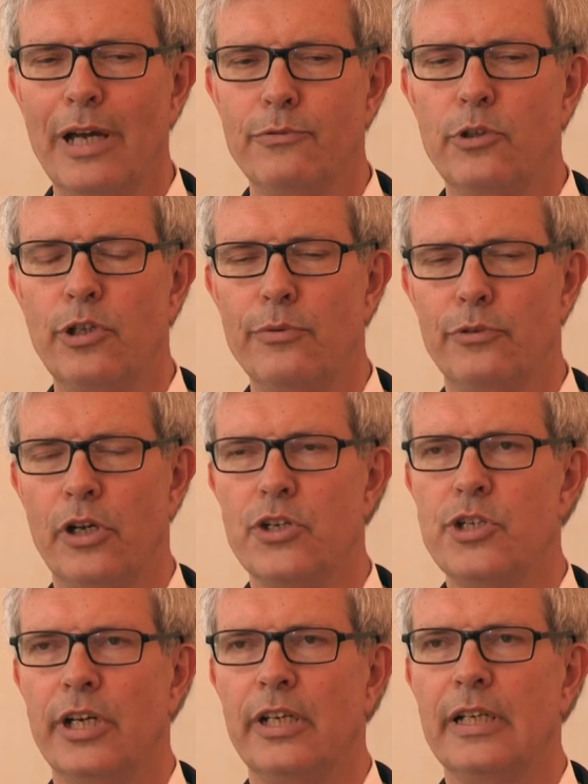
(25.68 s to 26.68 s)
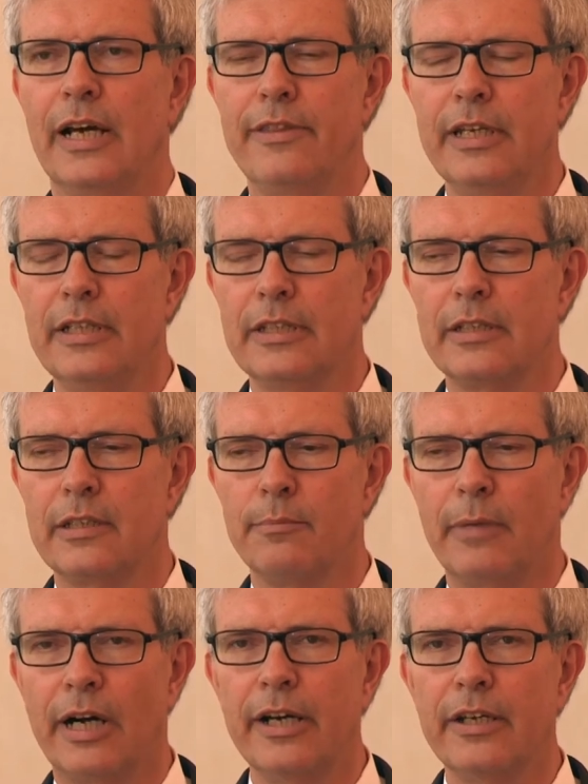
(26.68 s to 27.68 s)
have to differentiate. I think that the
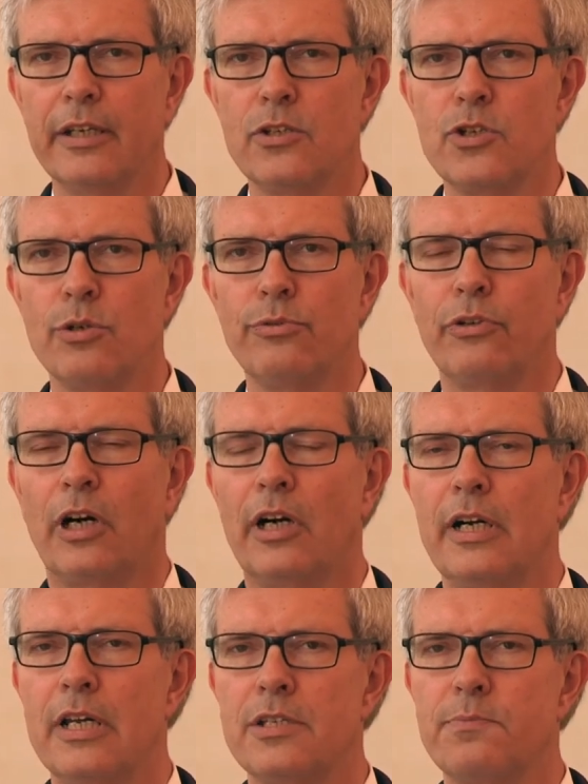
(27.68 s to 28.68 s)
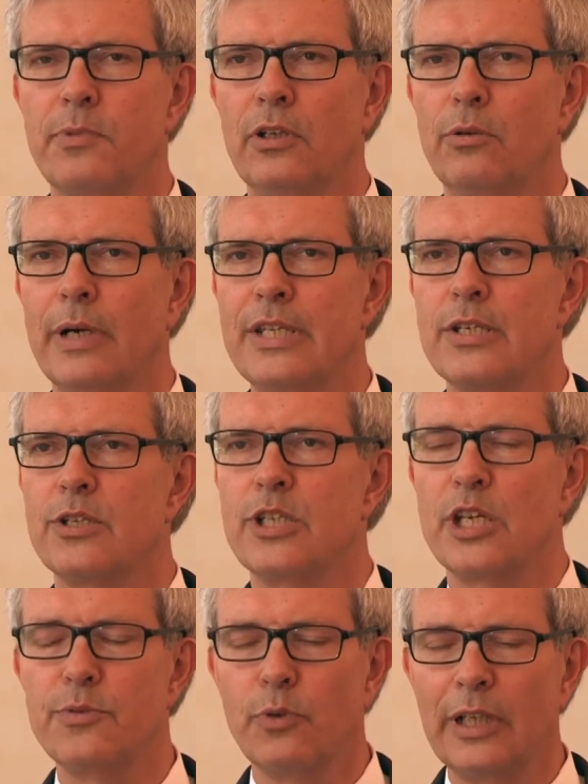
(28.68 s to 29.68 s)
market so far has been quite
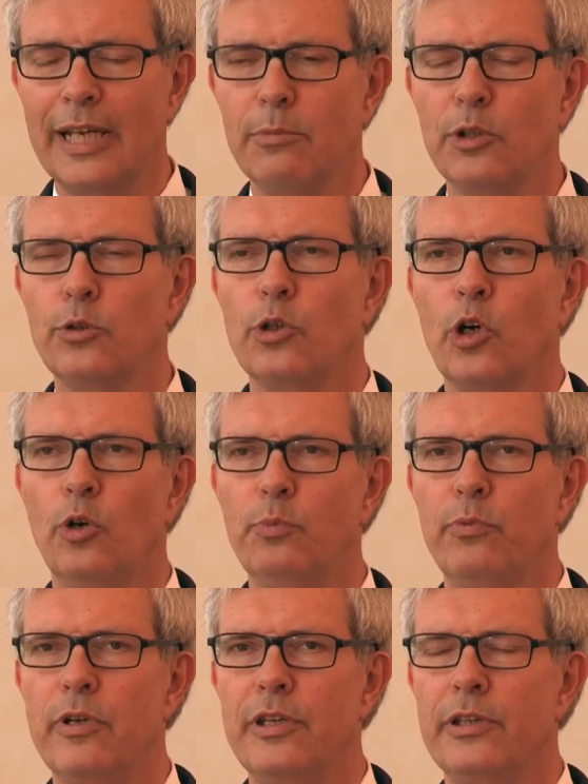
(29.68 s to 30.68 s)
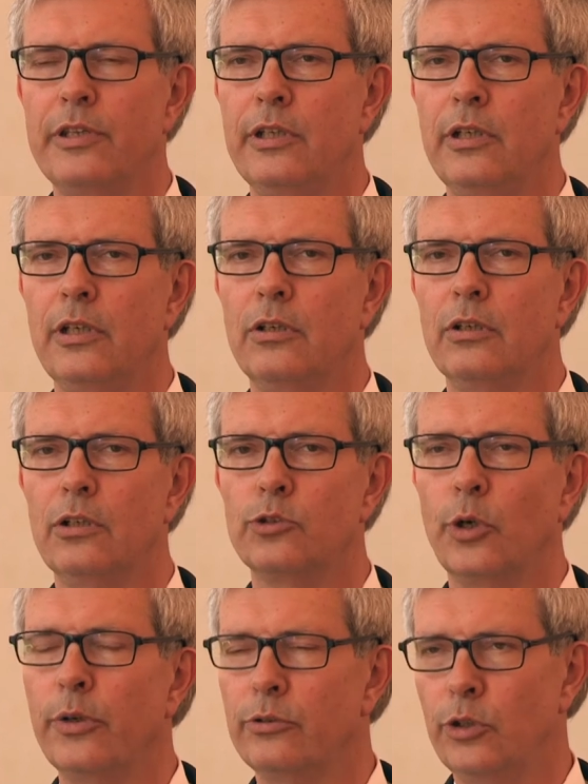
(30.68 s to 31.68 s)
successfully able to cope with the
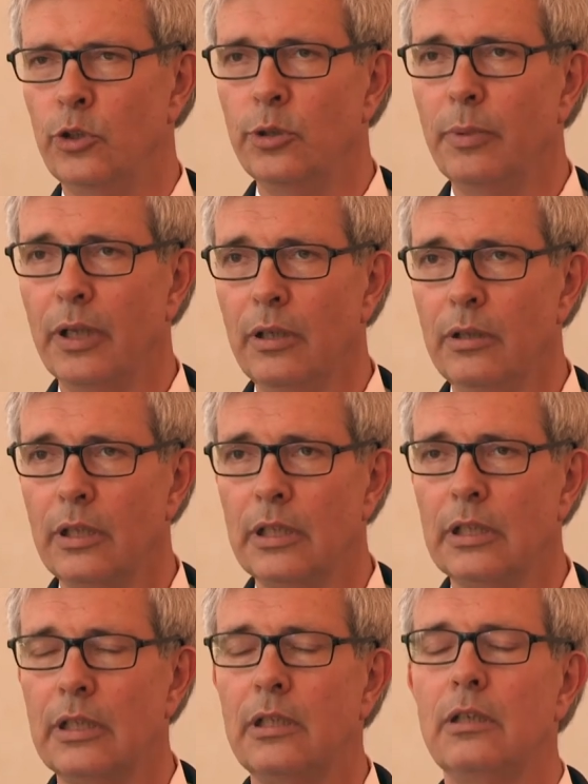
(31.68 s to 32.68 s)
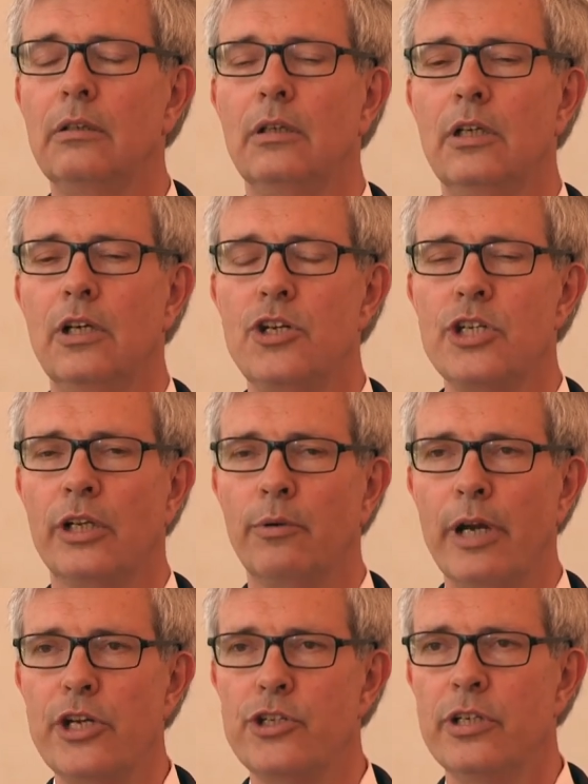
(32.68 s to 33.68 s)
growing renewable uh,
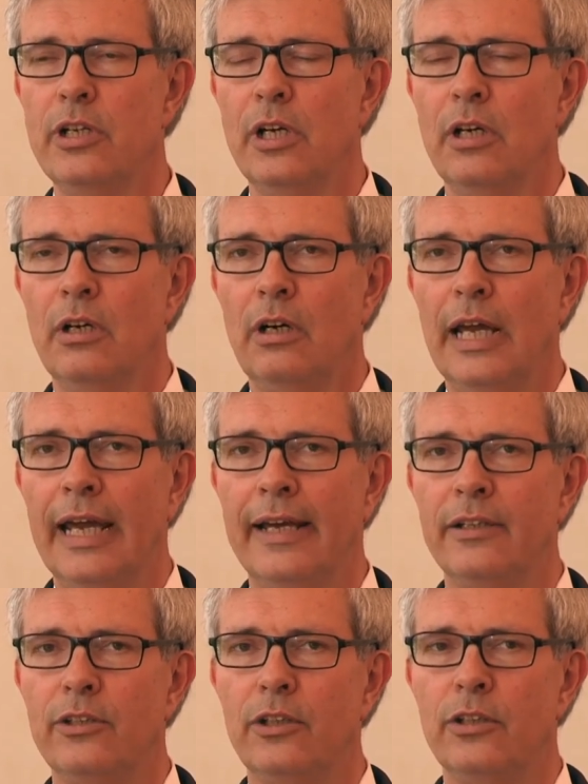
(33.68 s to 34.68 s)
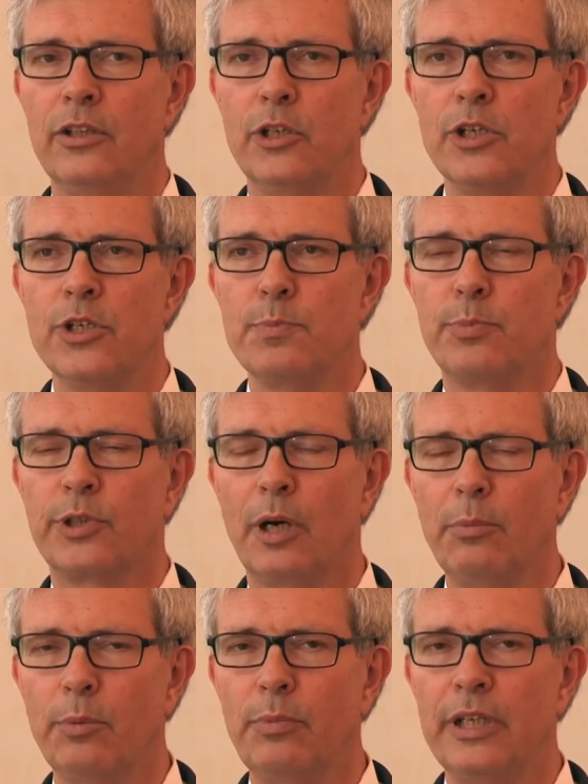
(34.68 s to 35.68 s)
generation and there is
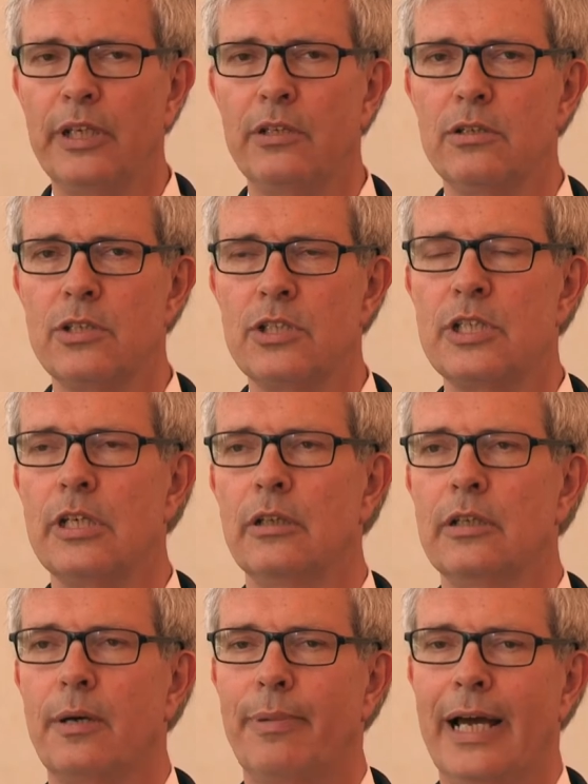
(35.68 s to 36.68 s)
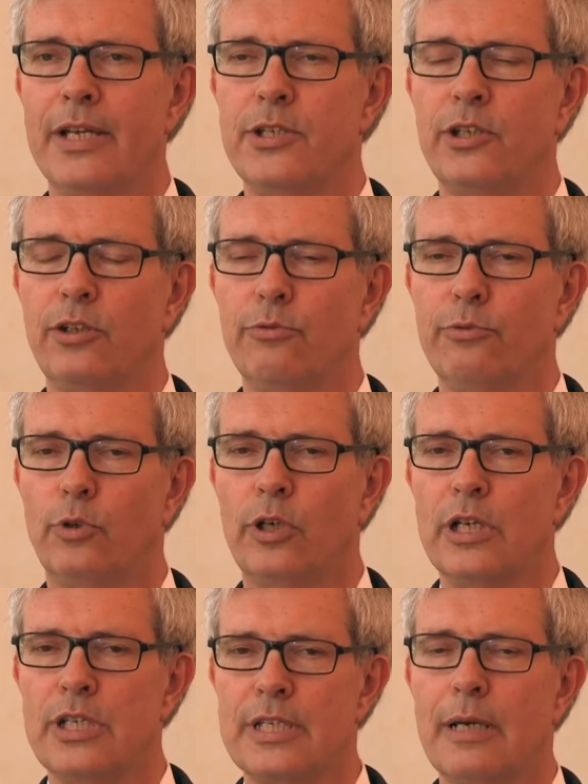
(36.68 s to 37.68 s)
probably still capacity
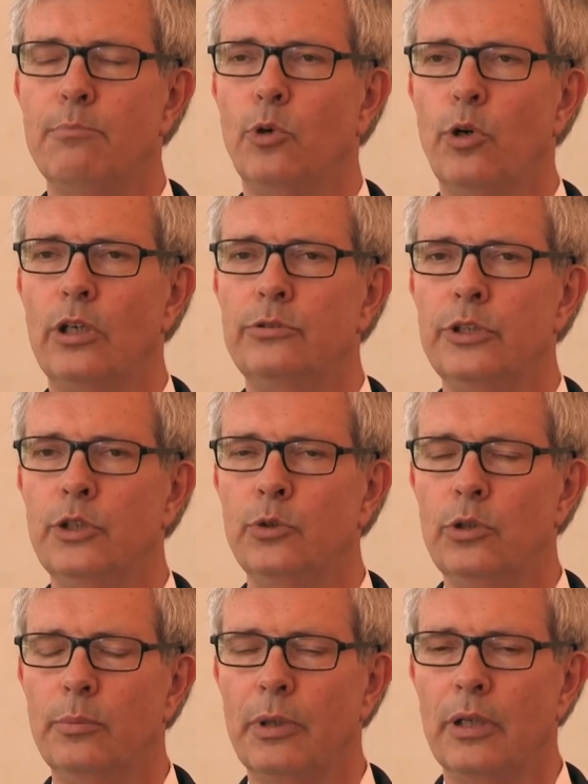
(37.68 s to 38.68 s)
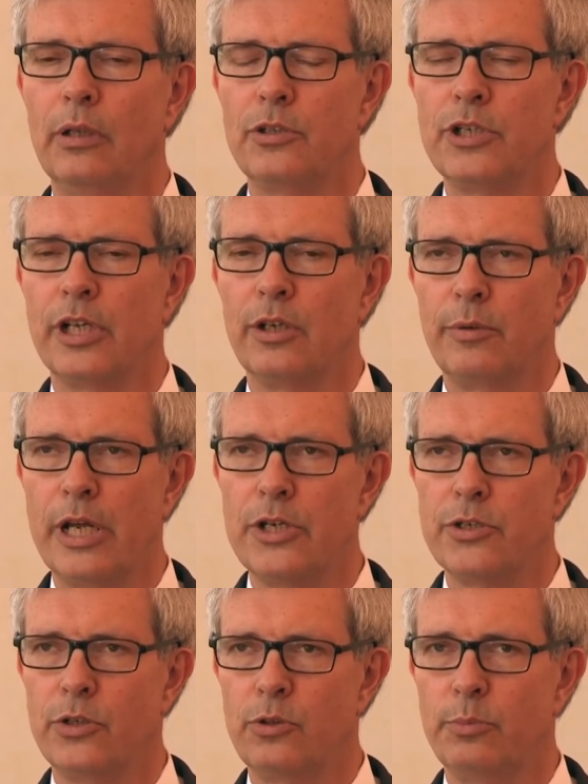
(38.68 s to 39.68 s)
for some more renewable
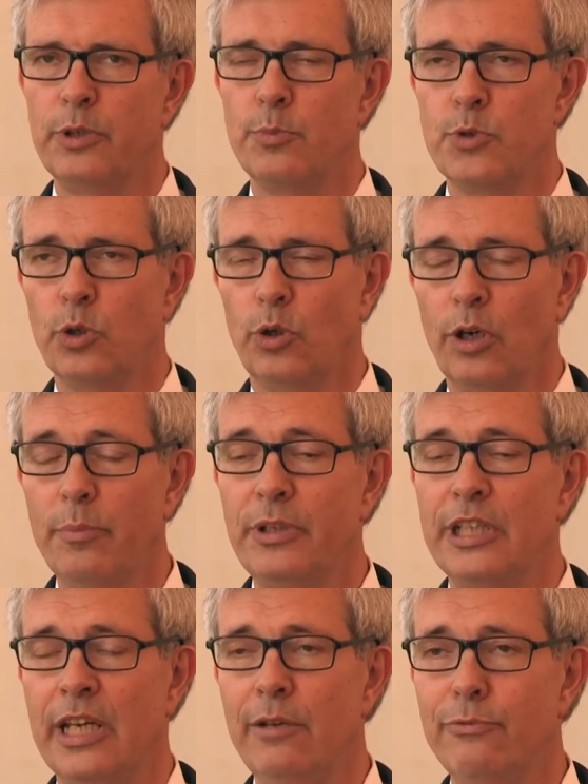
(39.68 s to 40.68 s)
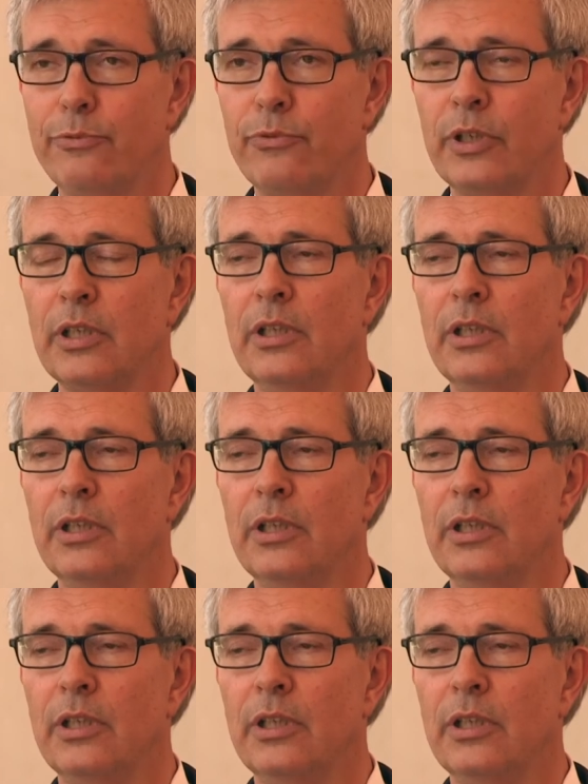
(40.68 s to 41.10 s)
generation to be absorbed if